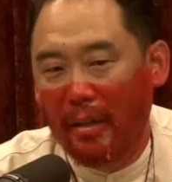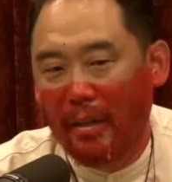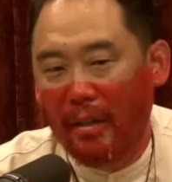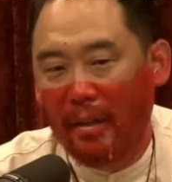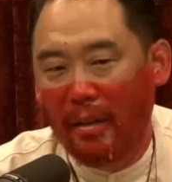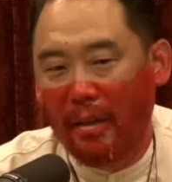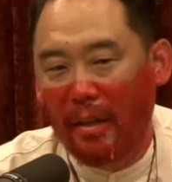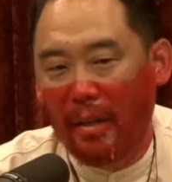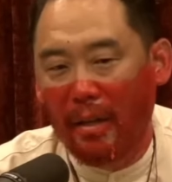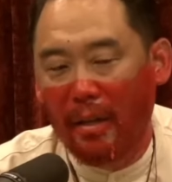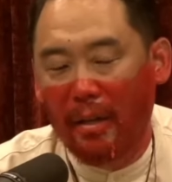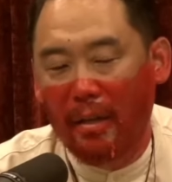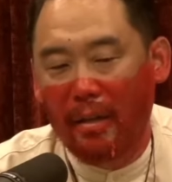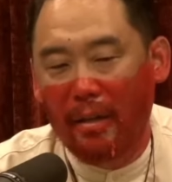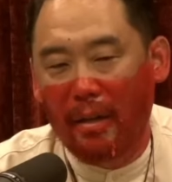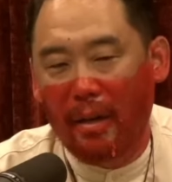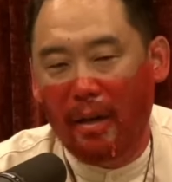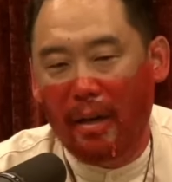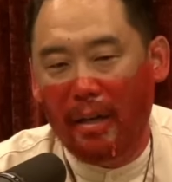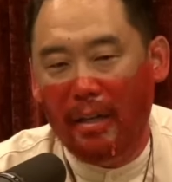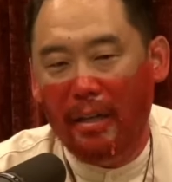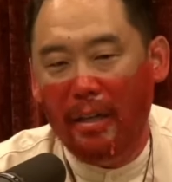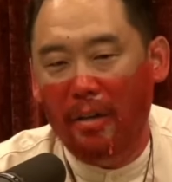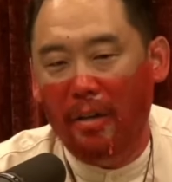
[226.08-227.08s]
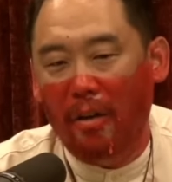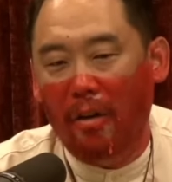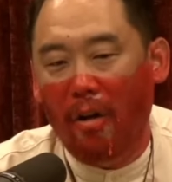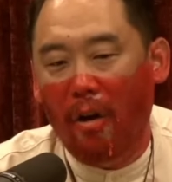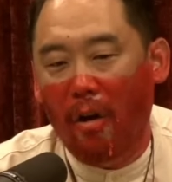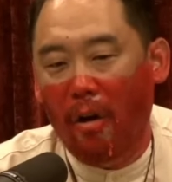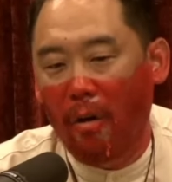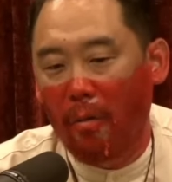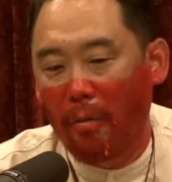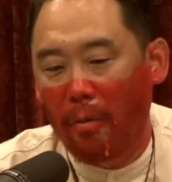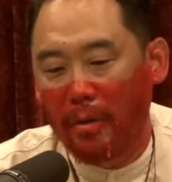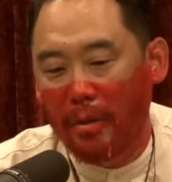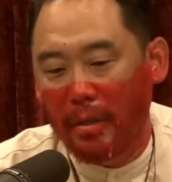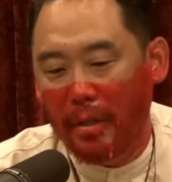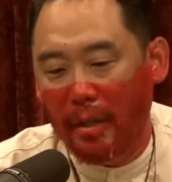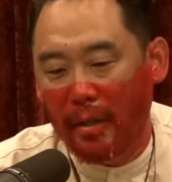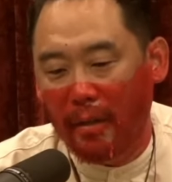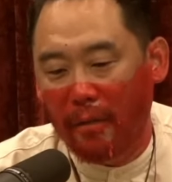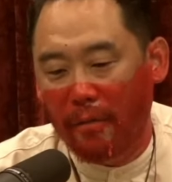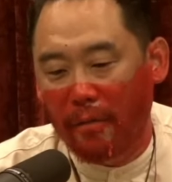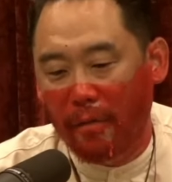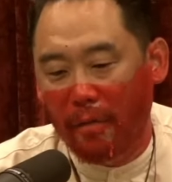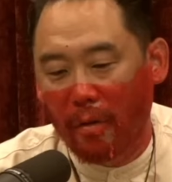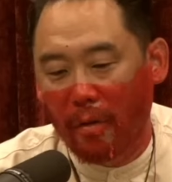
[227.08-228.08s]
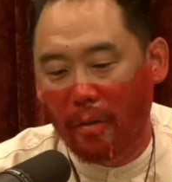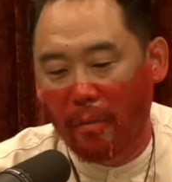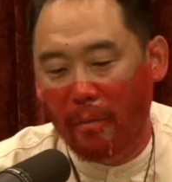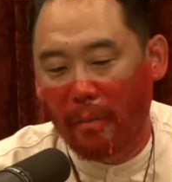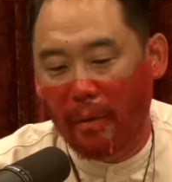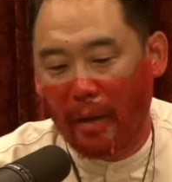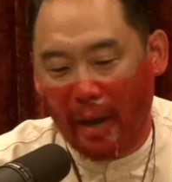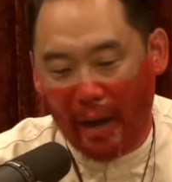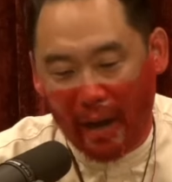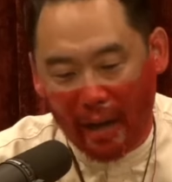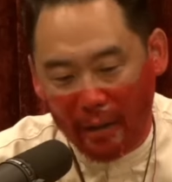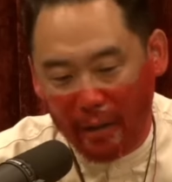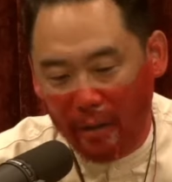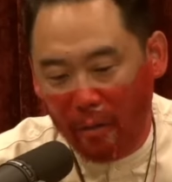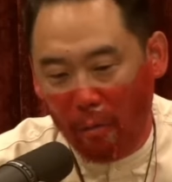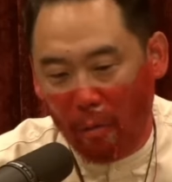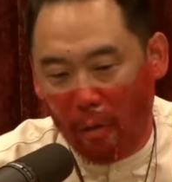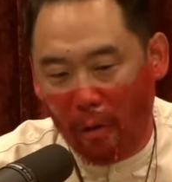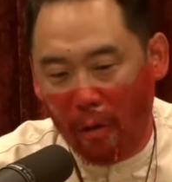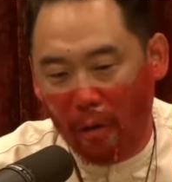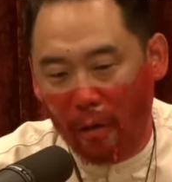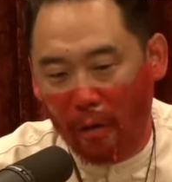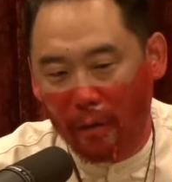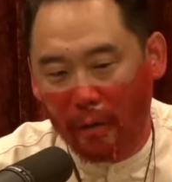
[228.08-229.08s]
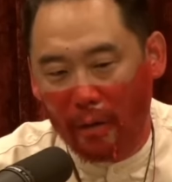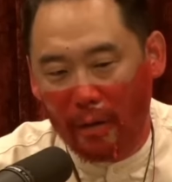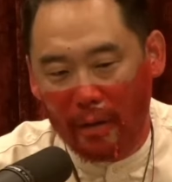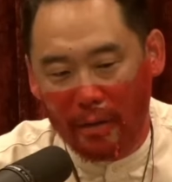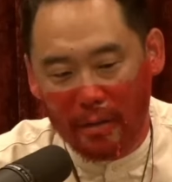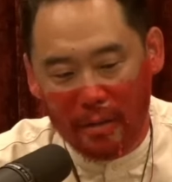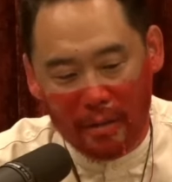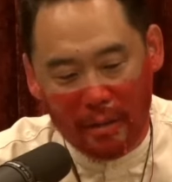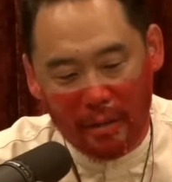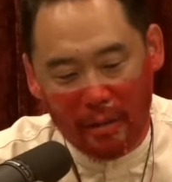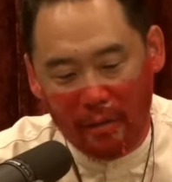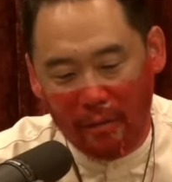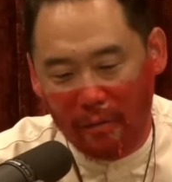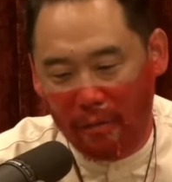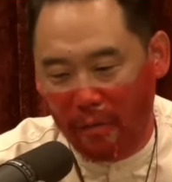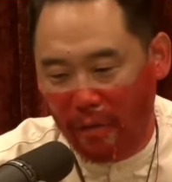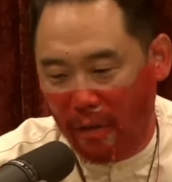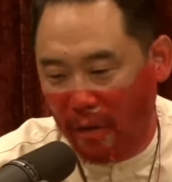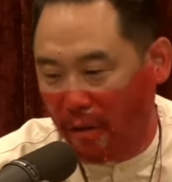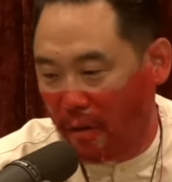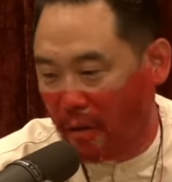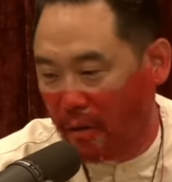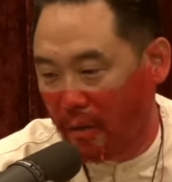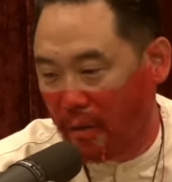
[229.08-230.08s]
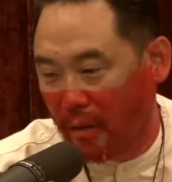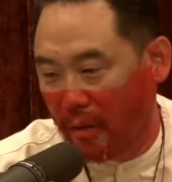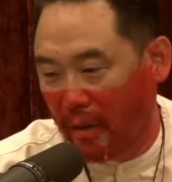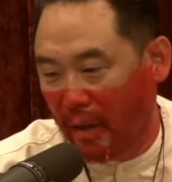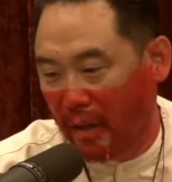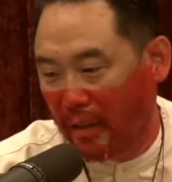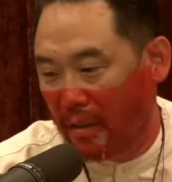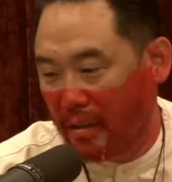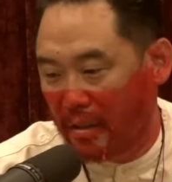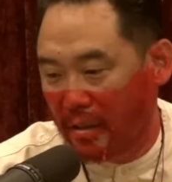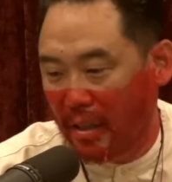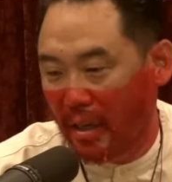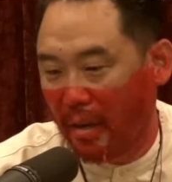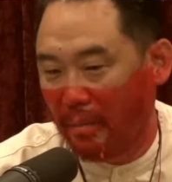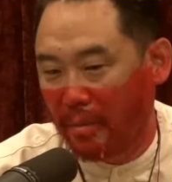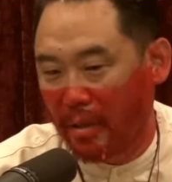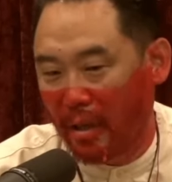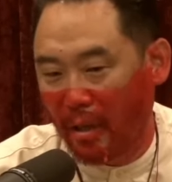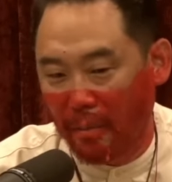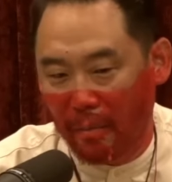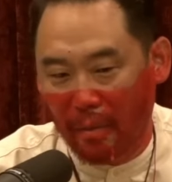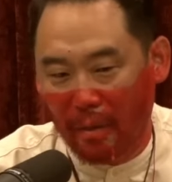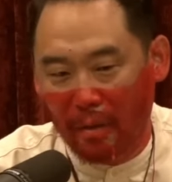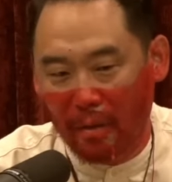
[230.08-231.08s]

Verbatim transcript: Then I get a call one day from Ali Wong and Steve Yeun at the same time.